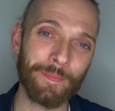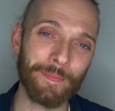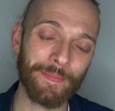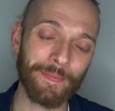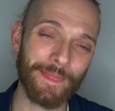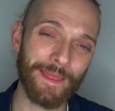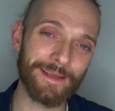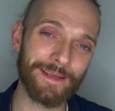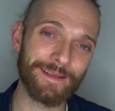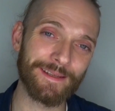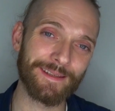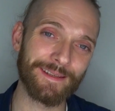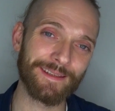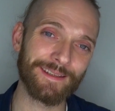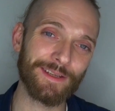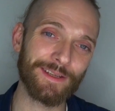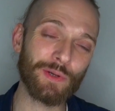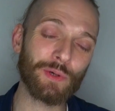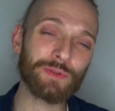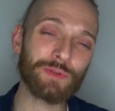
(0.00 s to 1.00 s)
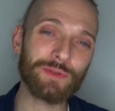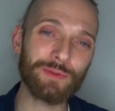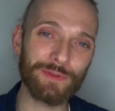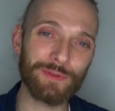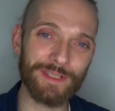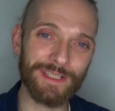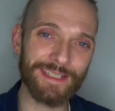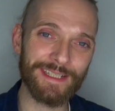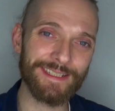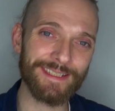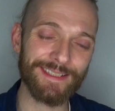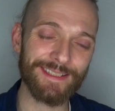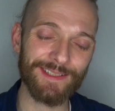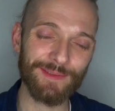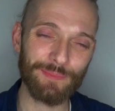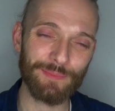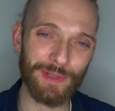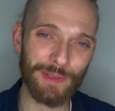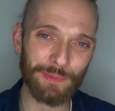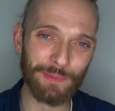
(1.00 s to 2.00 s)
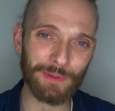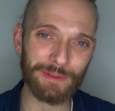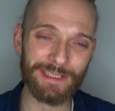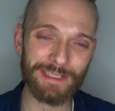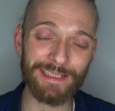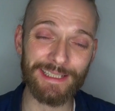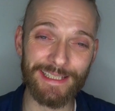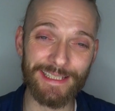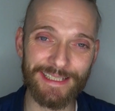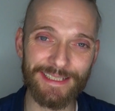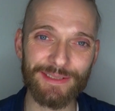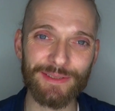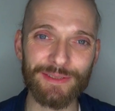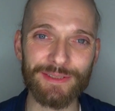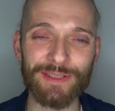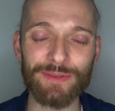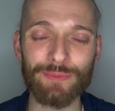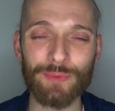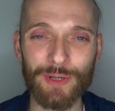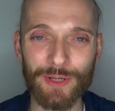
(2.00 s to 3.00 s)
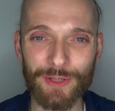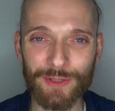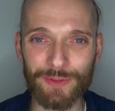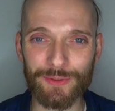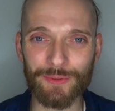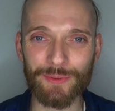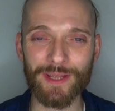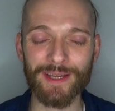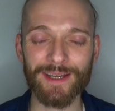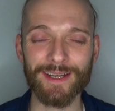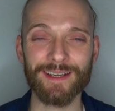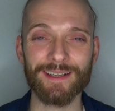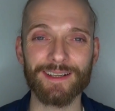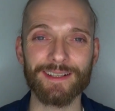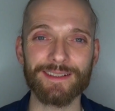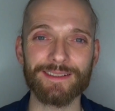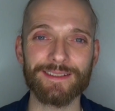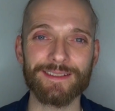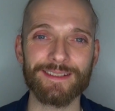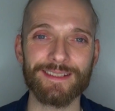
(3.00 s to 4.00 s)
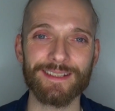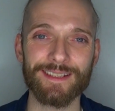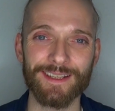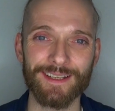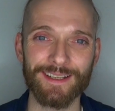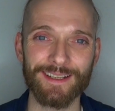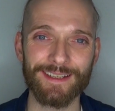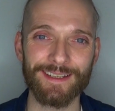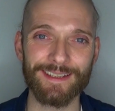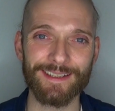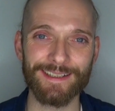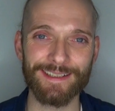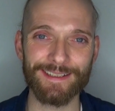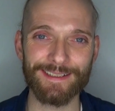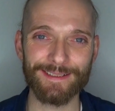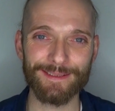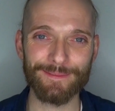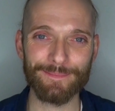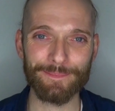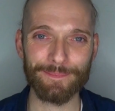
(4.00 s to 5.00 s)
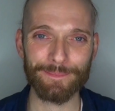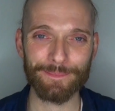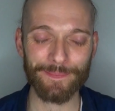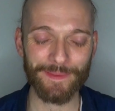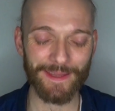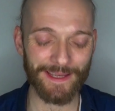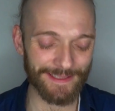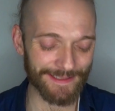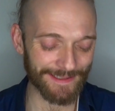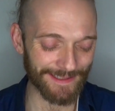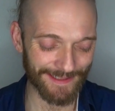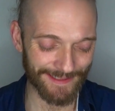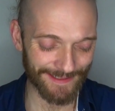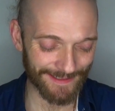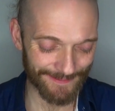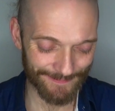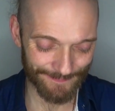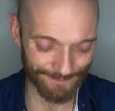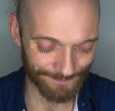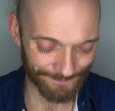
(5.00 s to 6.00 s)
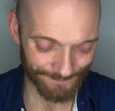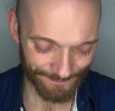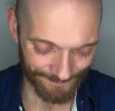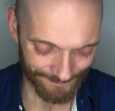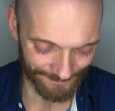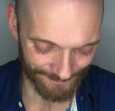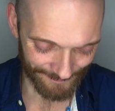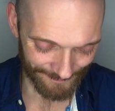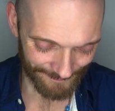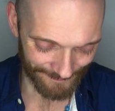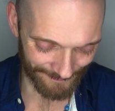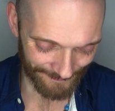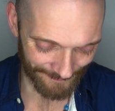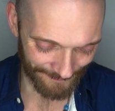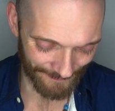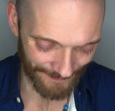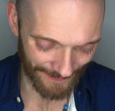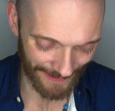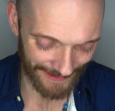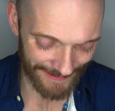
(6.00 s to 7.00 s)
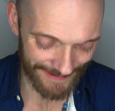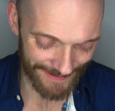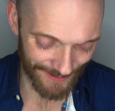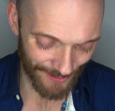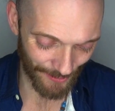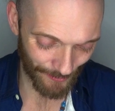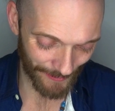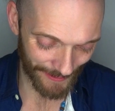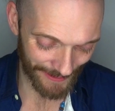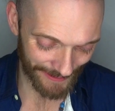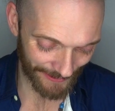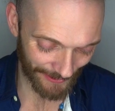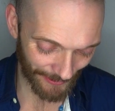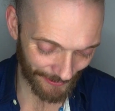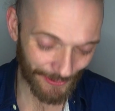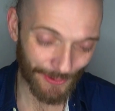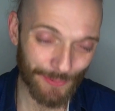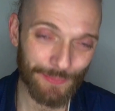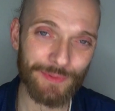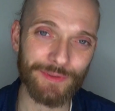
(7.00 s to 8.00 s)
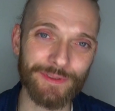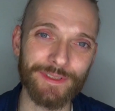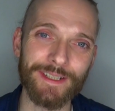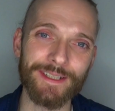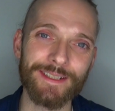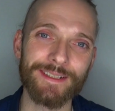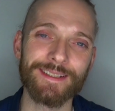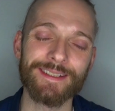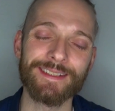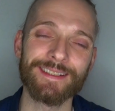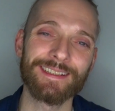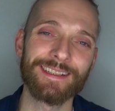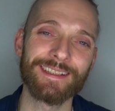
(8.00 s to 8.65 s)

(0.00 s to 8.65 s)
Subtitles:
then He also needs people to lean on and work through their hearts. And that is the way God operates.